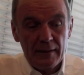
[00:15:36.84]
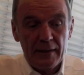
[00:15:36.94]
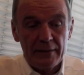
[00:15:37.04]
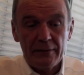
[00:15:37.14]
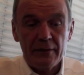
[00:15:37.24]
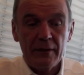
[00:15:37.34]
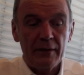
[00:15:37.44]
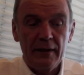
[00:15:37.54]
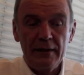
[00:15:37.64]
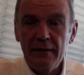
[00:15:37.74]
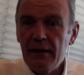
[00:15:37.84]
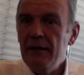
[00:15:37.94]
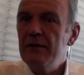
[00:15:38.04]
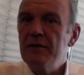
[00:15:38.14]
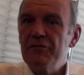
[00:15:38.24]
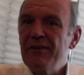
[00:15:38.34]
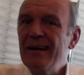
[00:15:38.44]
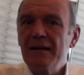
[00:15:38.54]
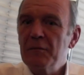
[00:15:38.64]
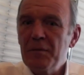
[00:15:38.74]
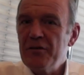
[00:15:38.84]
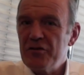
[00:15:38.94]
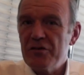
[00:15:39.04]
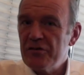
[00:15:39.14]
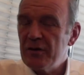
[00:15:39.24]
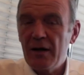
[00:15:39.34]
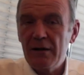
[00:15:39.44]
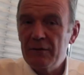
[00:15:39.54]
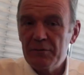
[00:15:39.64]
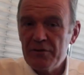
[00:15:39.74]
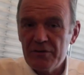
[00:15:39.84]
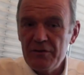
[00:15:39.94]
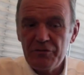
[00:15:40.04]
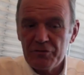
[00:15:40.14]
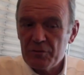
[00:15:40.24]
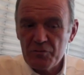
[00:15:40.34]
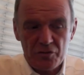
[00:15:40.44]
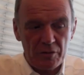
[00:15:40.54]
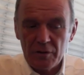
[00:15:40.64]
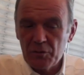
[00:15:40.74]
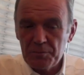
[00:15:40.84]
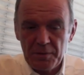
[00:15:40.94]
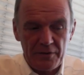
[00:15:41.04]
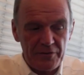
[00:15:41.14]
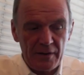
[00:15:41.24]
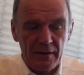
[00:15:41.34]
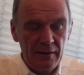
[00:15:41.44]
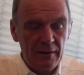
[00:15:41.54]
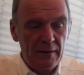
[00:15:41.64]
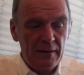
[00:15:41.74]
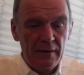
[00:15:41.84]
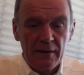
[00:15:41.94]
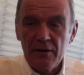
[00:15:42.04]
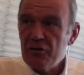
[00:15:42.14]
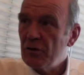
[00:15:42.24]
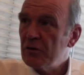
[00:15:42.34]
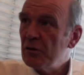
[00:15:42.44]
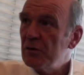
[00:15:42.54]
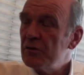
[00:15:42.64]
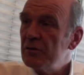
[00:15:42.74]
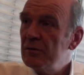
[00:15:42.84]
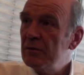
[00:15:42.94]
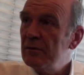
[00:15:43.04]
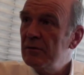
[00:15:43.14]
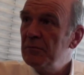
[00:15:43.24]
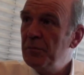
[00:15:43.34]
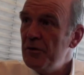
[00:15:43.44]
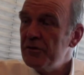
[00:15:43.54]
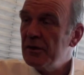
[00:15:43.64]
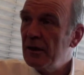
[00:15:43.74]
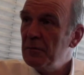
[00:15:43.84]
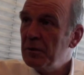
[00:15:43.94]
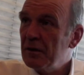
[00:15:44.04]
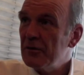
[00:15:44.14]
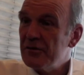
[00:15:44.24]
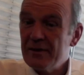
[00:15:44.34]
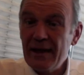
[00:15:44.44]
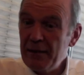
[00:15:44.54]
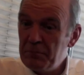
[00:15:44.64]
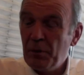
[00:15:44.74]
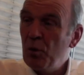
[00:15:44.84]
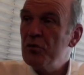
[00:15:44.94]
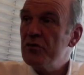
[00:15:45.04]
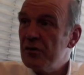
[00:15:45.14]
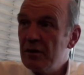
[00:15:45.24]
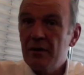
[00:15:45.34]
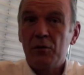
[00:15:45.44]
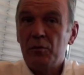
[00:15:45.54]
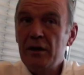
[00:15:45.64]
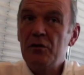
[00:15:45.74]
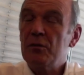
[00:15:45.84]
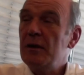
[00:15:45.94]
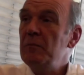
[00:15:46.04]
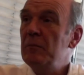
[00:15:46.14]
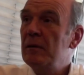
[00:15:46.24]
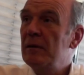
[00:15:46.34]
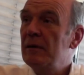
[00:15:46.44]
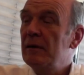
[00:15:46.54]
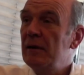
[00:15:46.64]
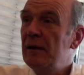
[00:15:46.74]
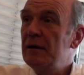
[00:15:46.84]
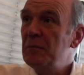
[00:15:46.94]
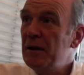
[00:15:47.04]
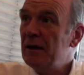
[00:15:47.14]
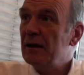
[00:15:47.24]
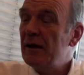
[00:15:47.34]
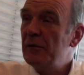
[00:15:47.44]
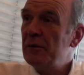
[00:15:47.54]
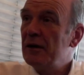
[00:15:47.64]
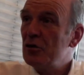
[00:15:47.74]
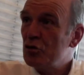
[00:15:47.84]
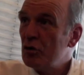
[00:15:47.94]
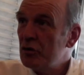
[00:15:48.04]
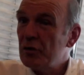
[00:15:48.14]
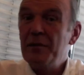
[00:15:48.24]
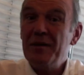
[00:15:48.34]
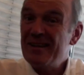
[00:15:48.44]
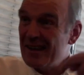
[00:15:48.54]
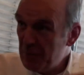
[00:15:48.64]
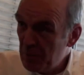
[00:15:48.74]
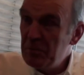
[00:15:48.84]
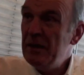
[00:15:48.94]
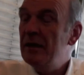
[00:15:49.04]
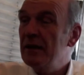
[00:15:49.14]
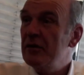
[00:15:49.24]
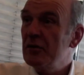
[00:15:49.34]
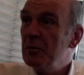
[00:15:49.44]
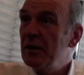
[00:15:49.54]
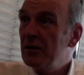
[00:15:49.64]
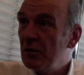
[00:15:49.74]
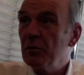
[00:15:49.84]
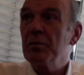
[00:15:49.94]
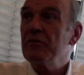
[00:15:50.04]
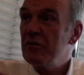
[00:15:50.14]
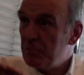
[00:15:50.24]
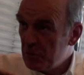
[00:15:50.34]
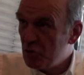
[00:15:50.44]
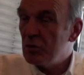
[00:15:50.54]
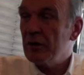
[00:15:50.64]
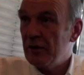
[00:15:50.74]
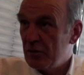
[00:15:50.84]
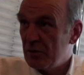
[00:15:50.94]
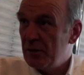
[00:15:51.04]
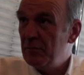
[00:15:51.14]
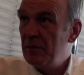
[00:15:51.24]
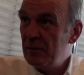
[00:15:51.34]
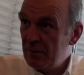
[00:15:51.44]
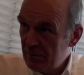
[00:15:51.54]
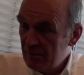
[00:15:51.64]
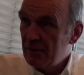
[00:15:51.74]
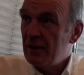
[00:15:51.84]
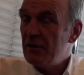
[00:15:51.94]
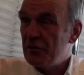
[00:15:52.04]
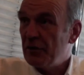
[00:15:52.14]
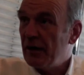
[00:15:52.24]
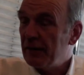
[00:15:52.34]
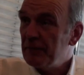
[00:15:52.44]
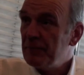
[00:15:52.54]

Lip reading: And at the end, the final message I received from Jean-Claude Plassard and Jean Todt personally, because they both went to him in the medical area and talked to him and came immediately to me and told me, we've been talking to him, he's fine.